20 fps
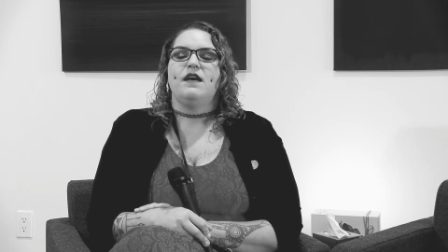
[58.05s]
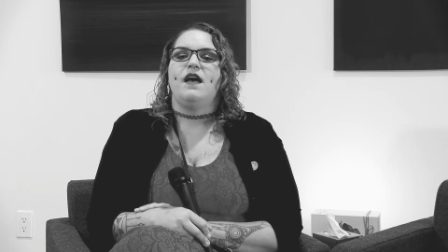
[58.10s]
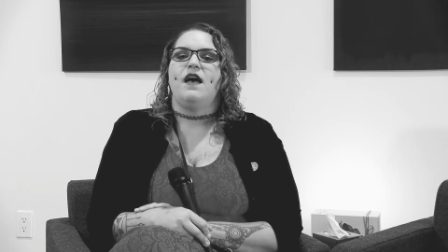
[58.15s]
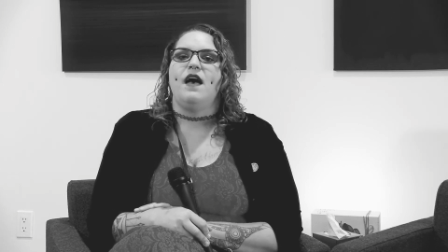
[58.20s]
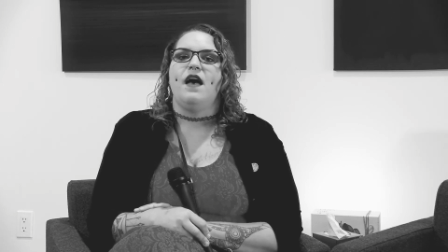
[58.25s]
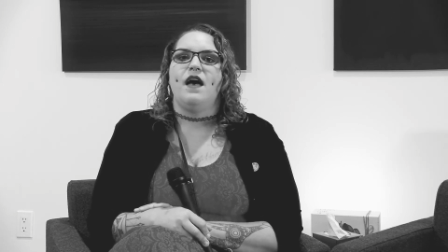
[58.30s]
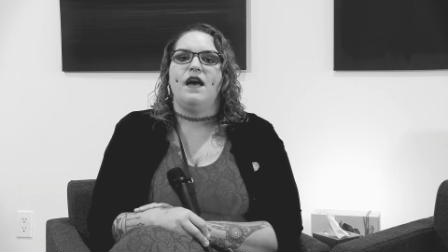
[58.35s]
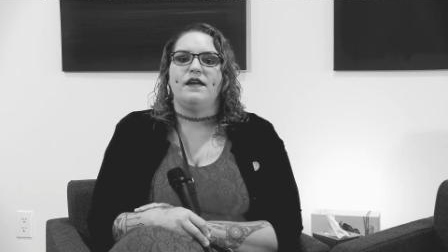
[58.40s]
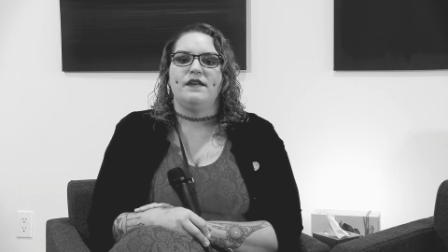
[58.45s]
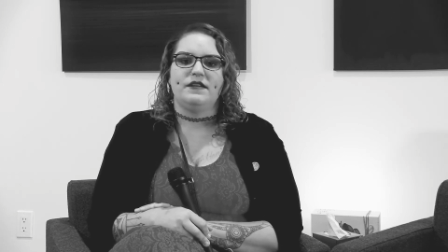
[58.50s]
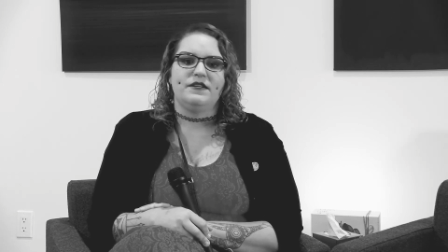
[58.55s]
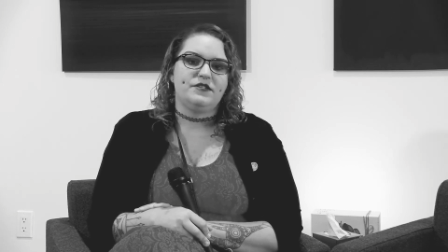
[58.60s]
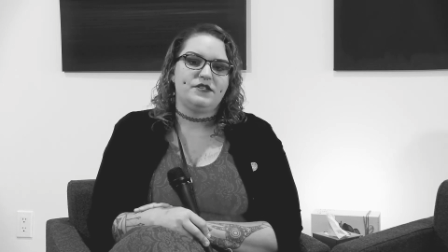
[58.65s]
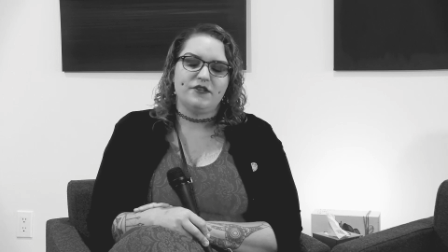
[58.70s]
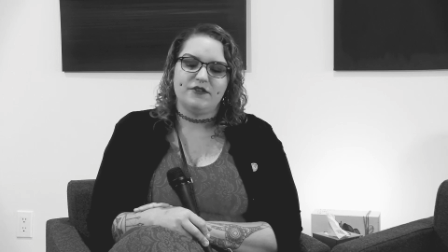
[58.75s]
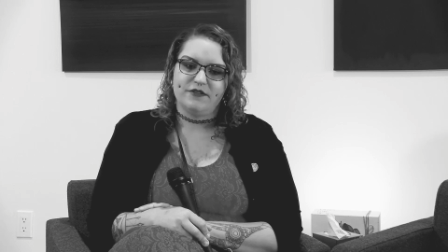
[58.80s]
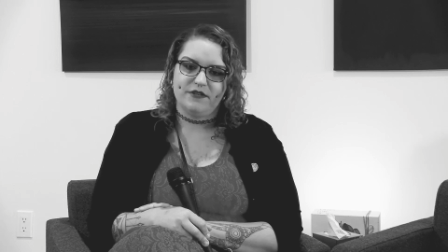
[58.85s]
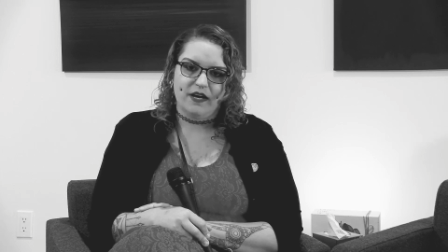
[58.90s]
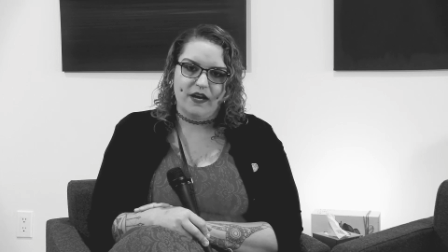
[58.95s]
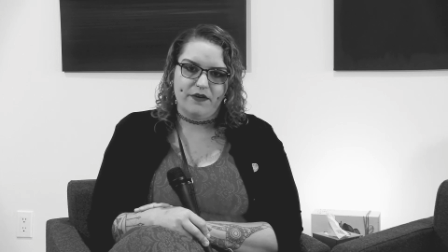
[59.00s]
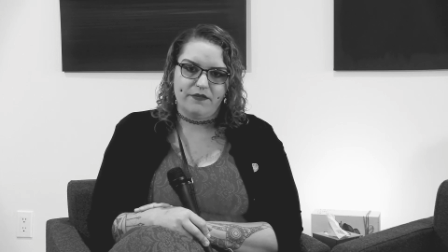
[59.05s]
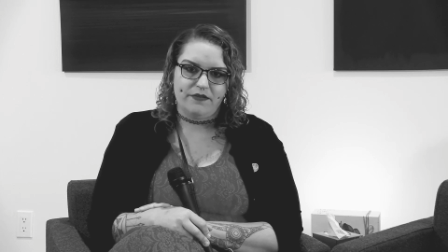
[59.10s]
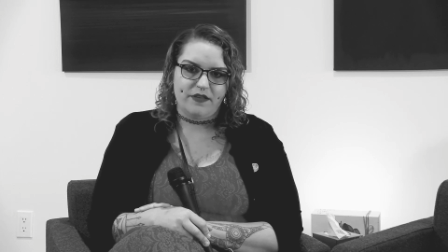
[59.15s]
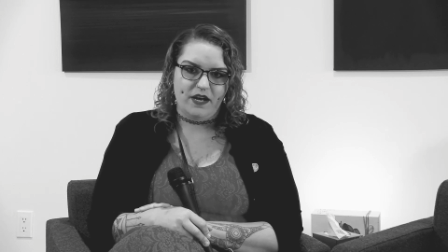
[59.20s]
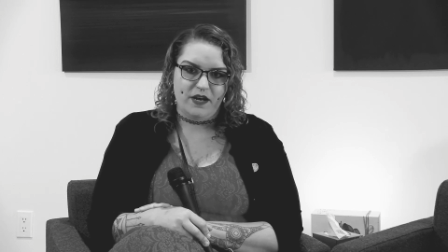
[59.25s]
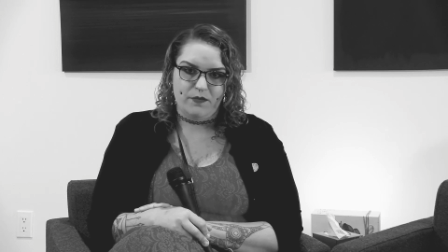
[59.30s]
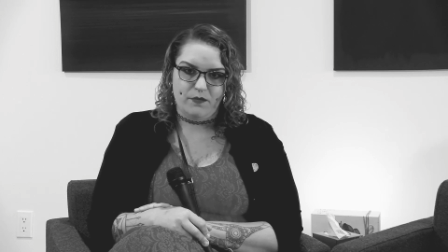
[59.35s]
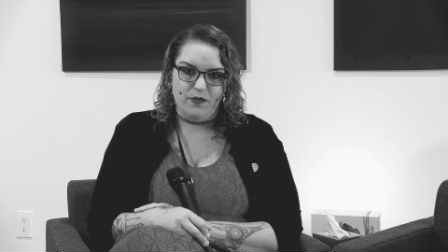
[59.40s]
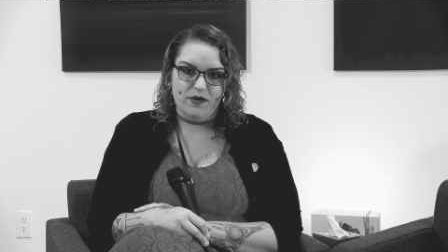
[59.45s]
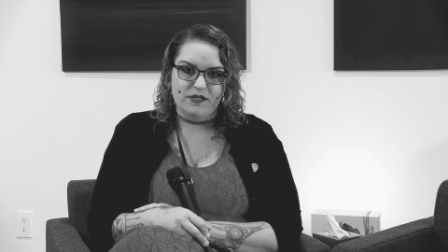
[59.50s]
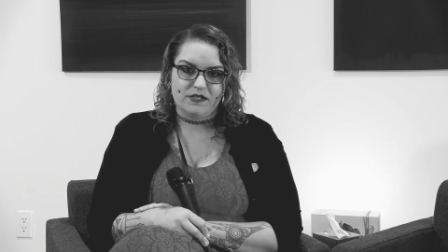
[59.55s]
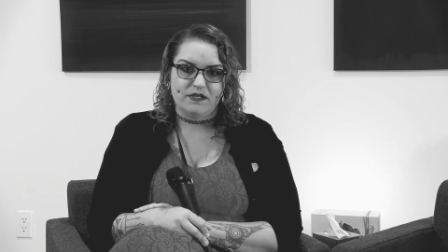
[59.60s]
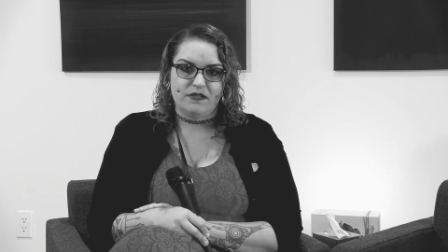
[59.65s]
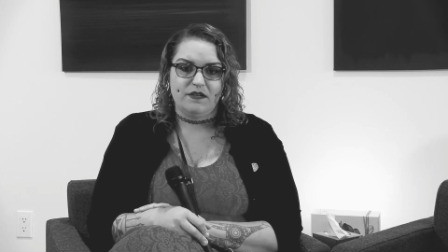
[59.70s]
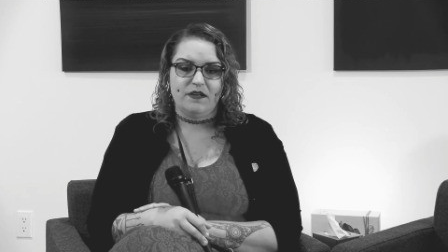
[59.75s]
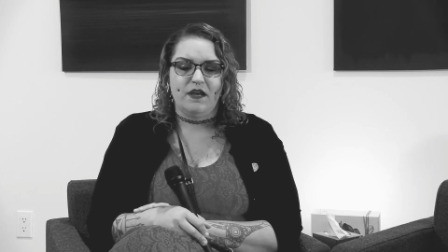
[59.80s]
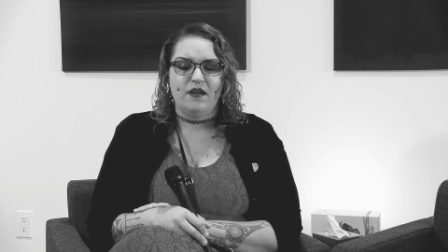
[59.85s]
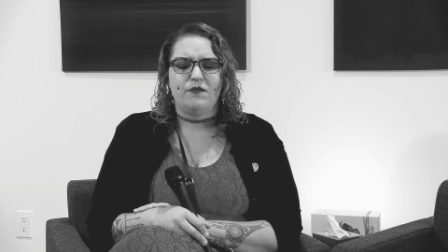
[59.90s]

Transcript: and it turned out that it wasn't.